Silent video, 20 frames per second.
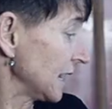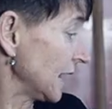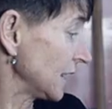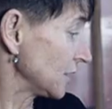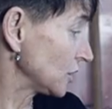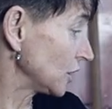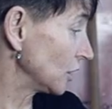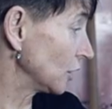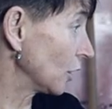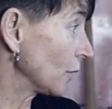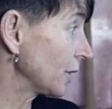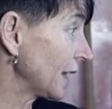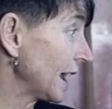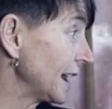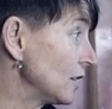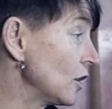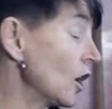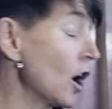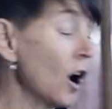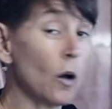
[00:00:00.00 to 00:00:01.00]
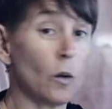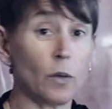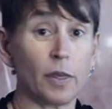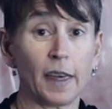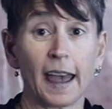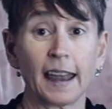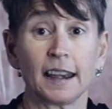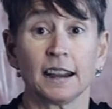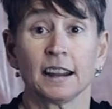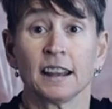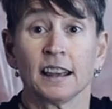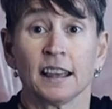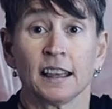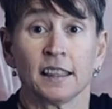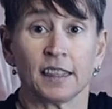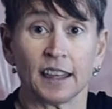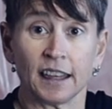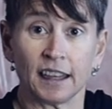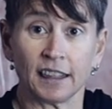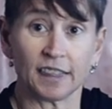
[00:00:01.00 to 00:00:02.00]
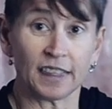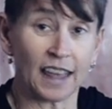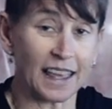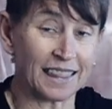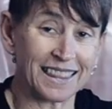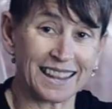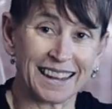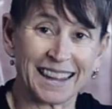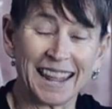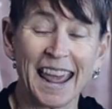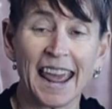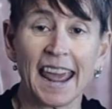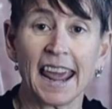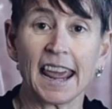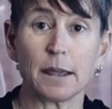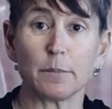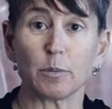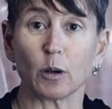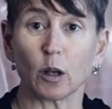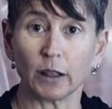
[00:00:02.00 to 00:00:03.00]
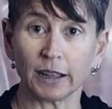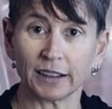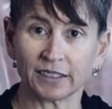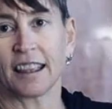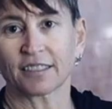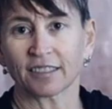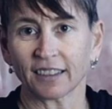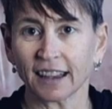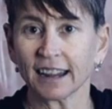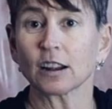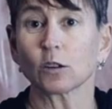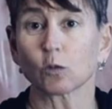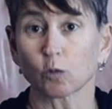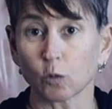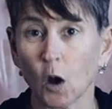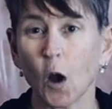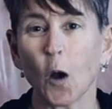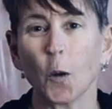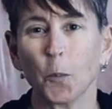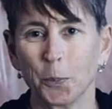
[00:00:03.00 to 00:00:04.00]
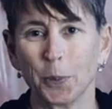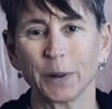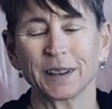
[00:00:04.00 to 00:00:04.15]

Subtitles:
says, you know, they know that the cable, it's like a rope,